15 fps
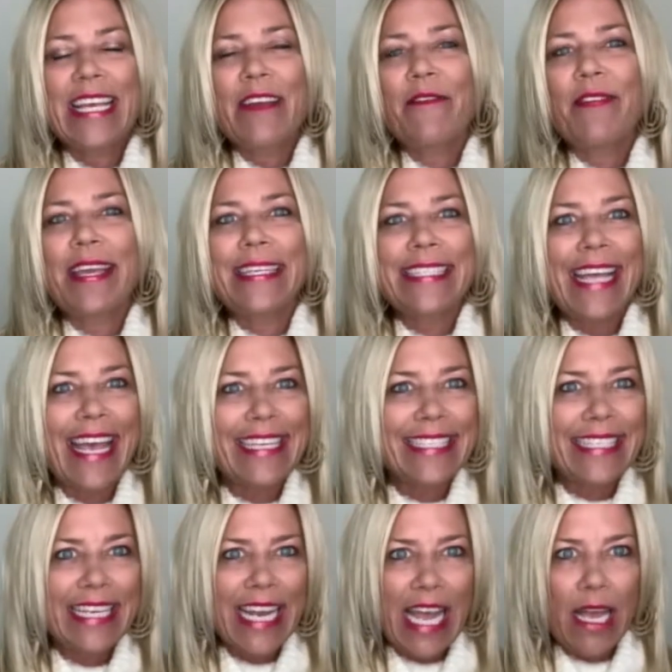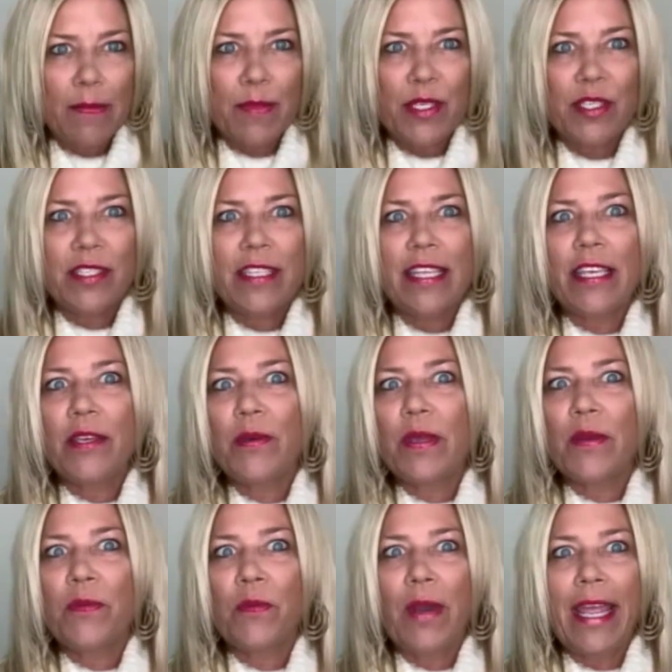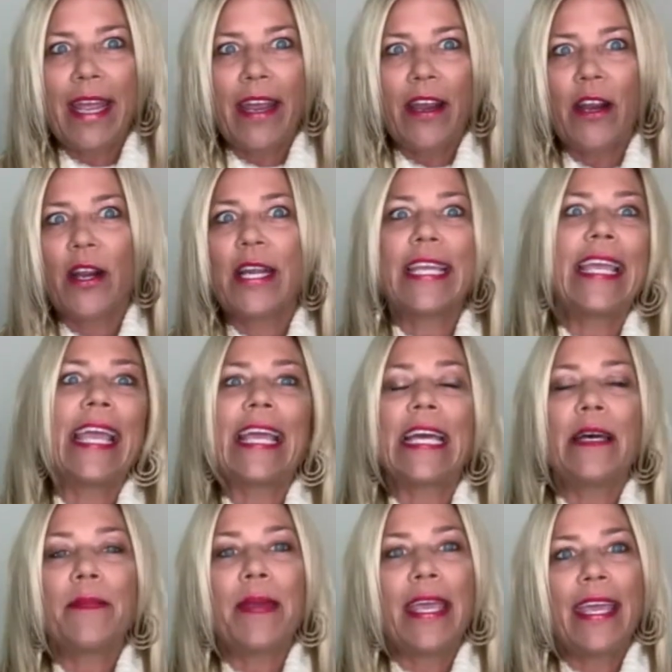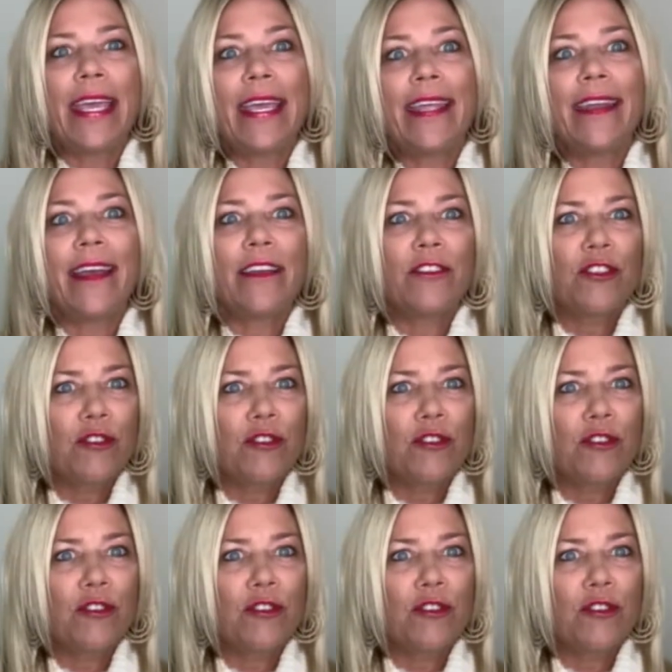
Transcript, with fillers: Fantastic options that you can wear gingham in a